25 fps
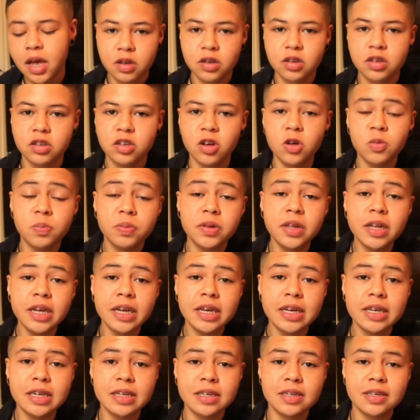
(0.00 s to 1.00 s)
So
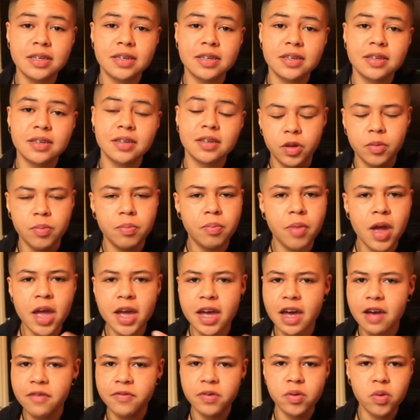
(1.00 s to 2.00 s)
please
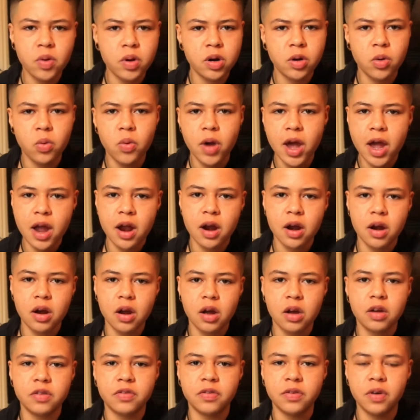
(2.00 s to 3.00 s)
make everyone aware
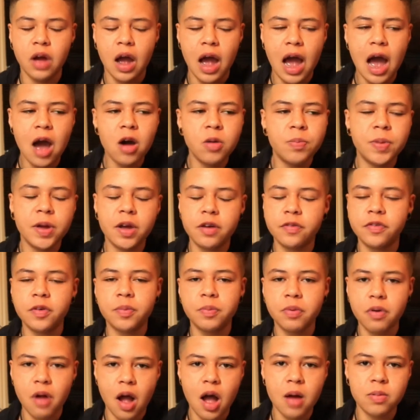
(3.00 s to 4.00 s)
of how big of a
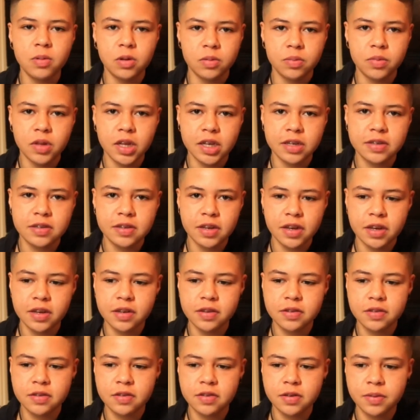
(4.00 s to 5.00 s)
problem this
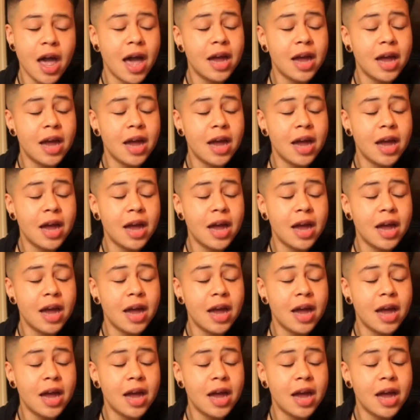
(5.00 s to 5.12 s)
is.